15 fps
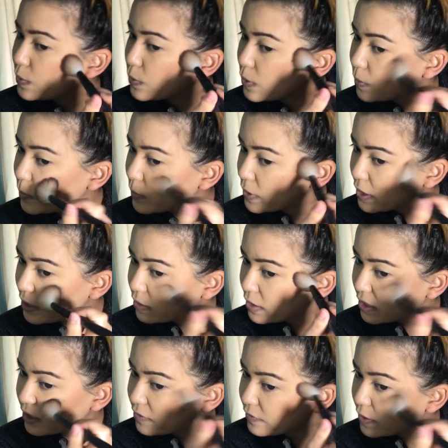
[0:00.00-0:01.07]
normally,
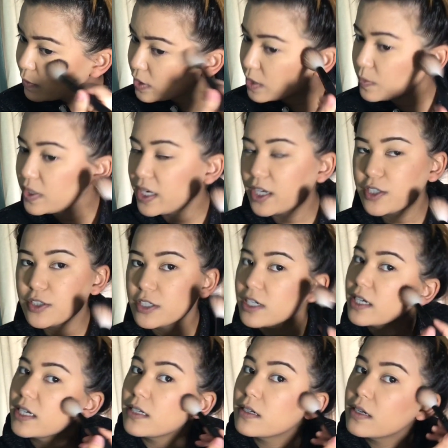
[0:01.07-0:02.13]
like if I want to be extra
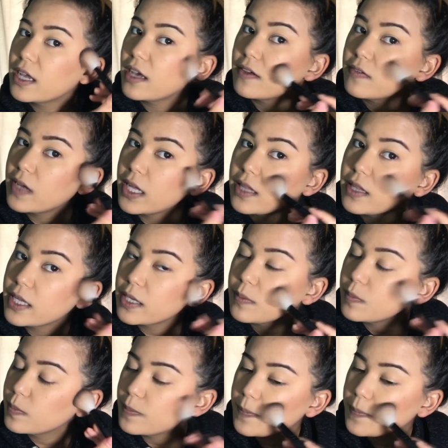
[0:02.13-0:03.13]
and have highlight.